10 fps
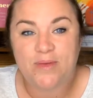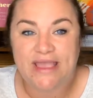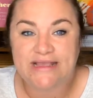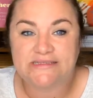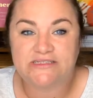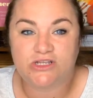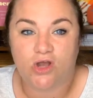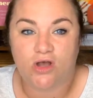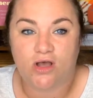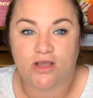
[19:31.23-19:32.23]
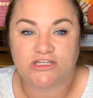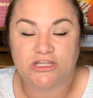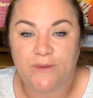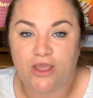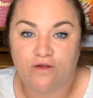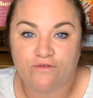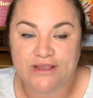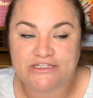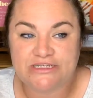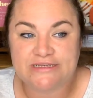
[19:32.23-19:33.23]
based on shipping
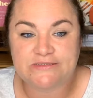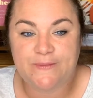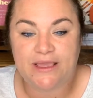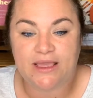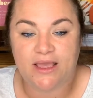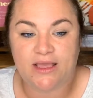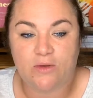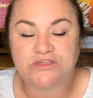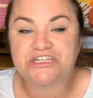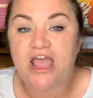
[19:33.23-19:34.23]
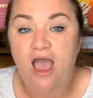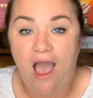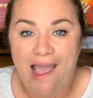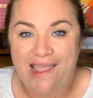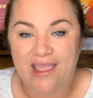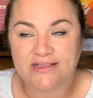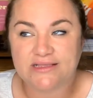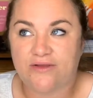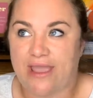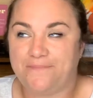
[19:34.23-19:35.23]
overages because, which I, it's,
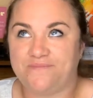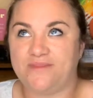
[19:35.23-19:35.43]
okay,